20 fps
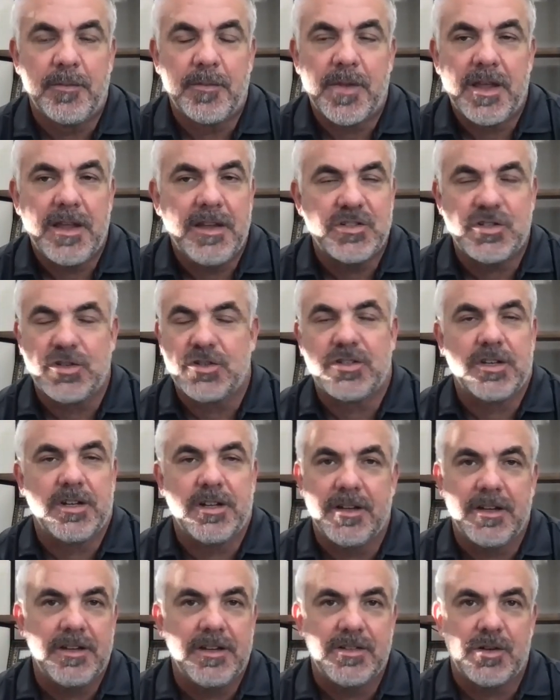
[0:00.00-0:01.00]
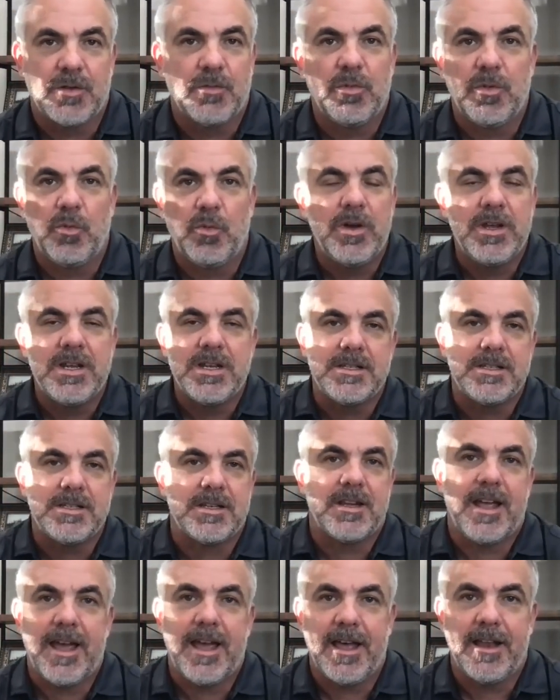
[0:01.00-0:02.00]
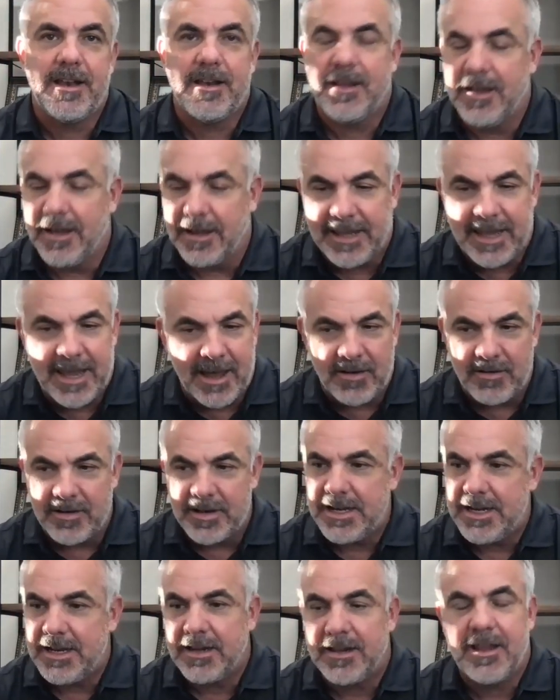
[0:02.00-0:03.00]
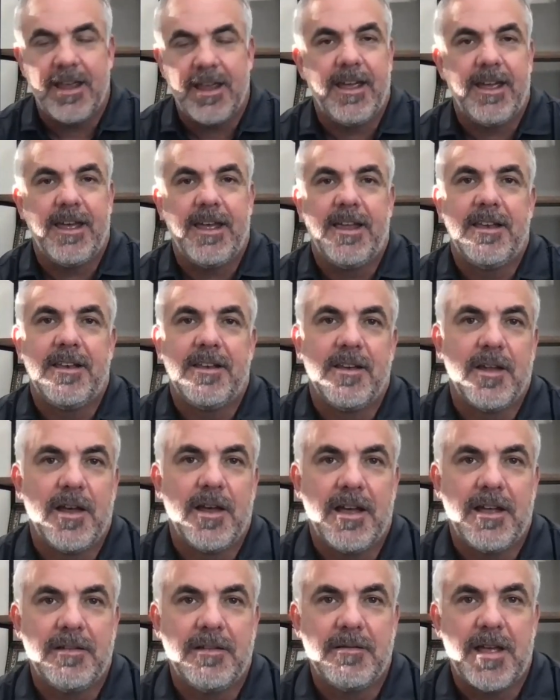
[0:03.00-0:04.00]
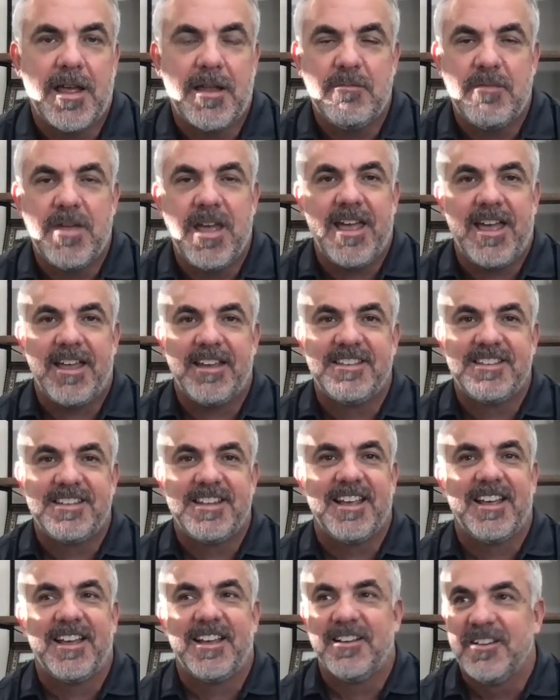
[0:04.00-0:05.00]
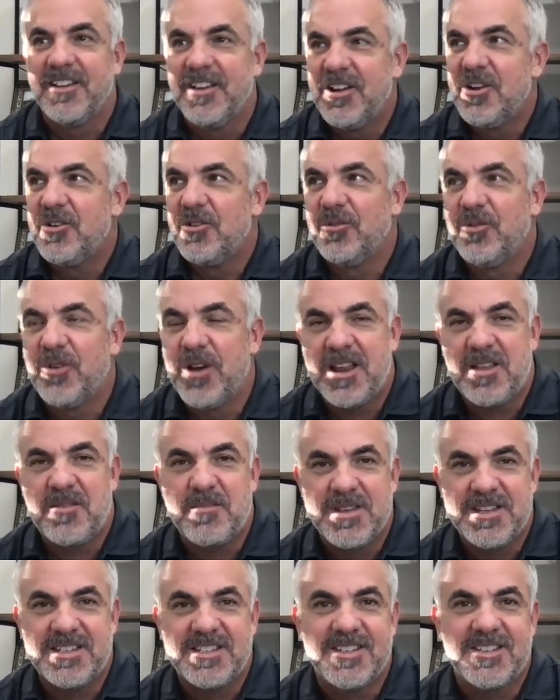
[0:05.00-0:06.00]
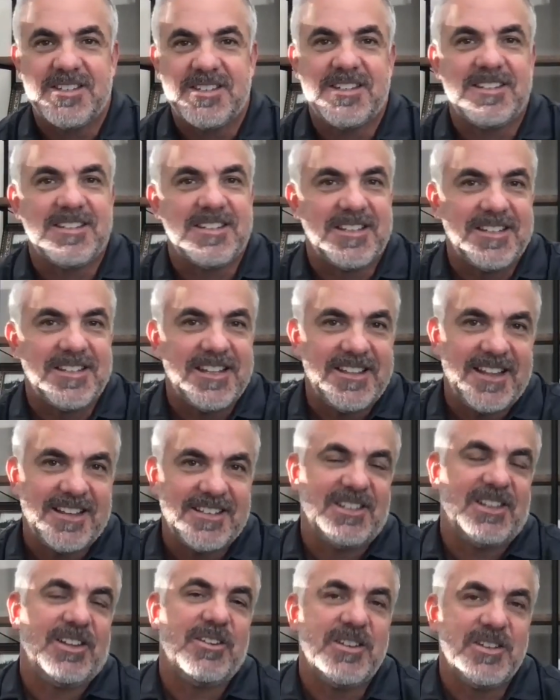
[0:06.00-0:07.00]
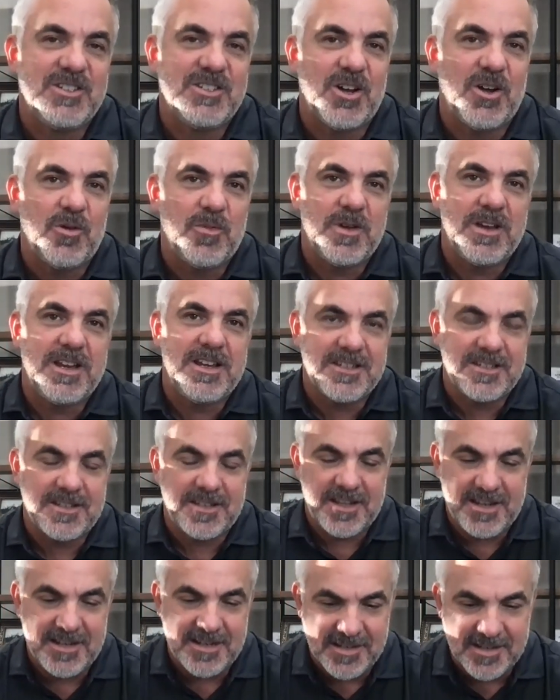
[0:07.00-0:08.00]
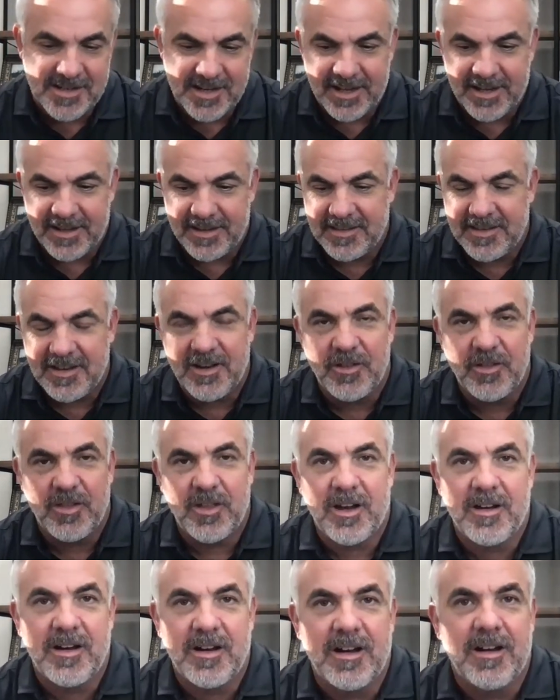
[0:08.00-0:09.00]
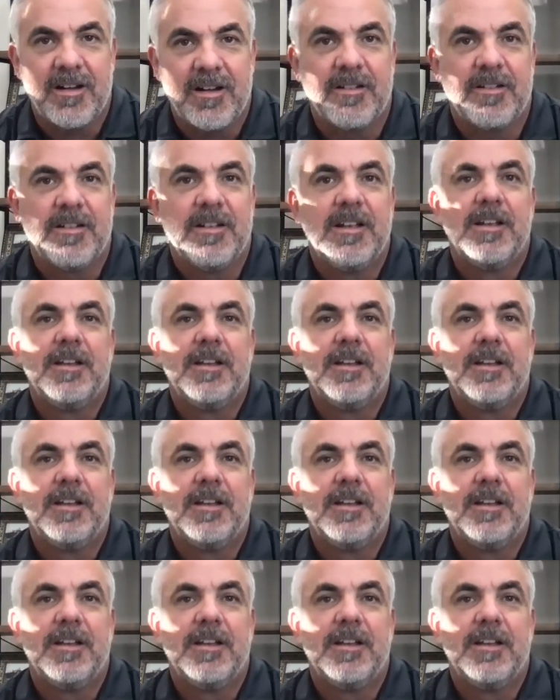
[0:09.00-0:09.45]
He's a whiz at accounting and at running businesses, and that's Larry Jobe, and he's our